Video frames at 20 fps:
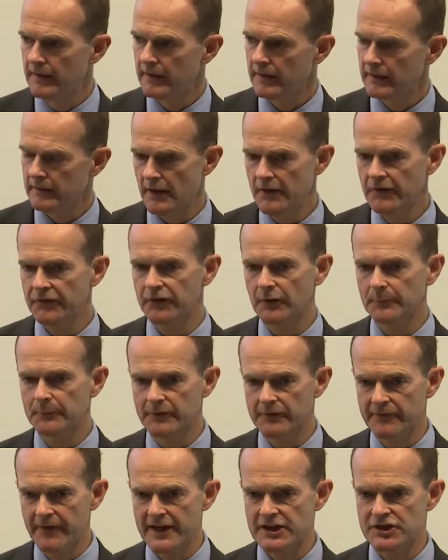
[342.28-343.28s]
Close
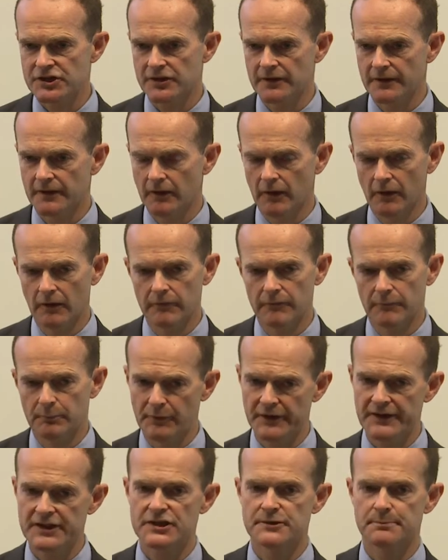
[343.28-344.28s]
observation of
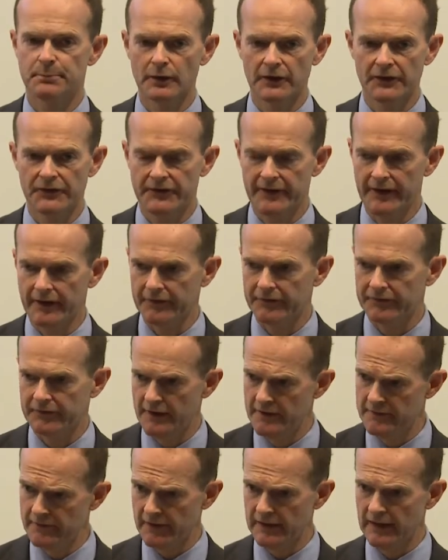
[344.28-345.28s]
British politics
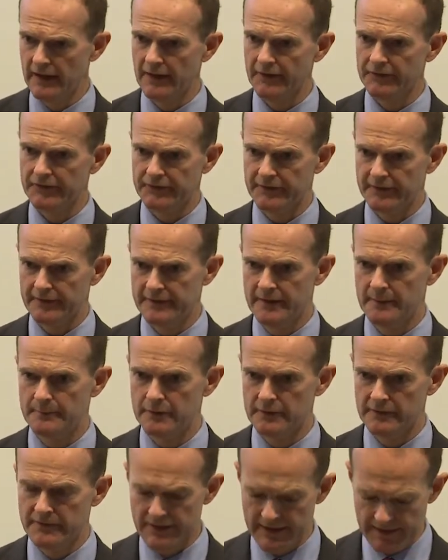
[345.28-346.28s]
over the last
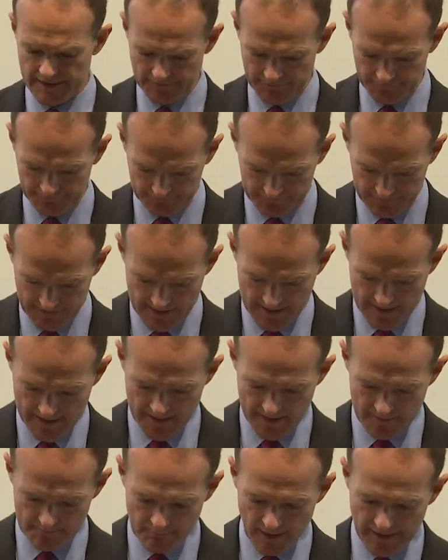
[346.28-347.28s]
number of years
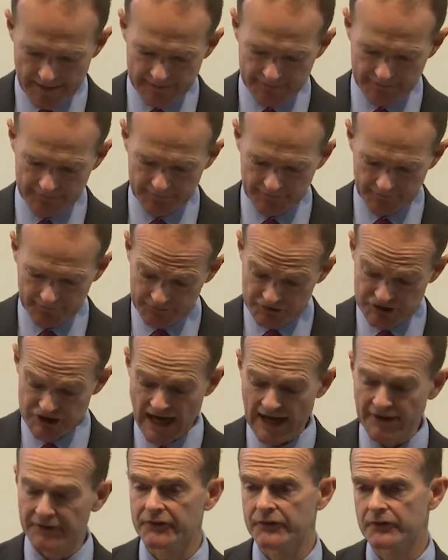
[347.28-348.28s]
might
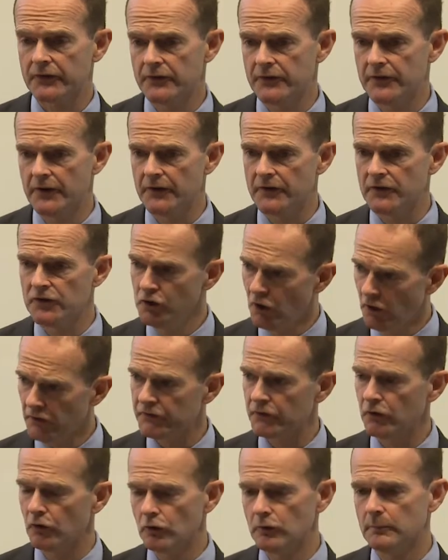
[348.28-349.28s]
suggest that
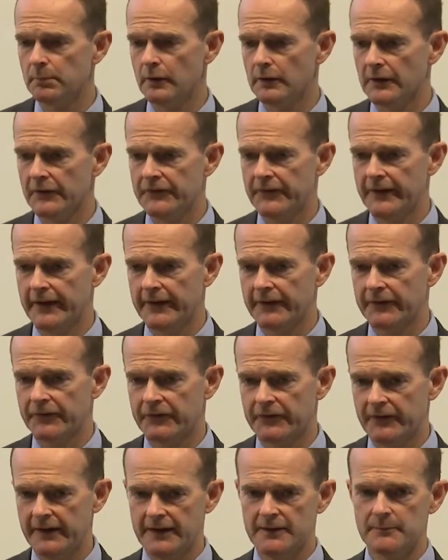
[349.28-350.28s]
not all
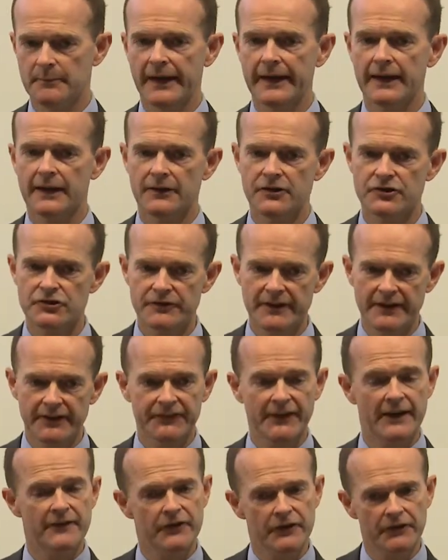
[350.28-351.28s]
politics in my country
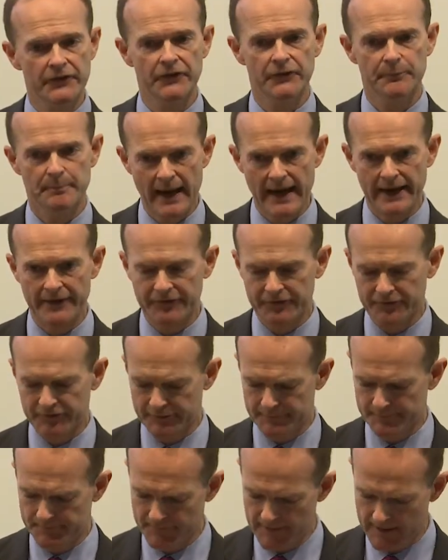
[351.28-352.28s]
is evidence-based.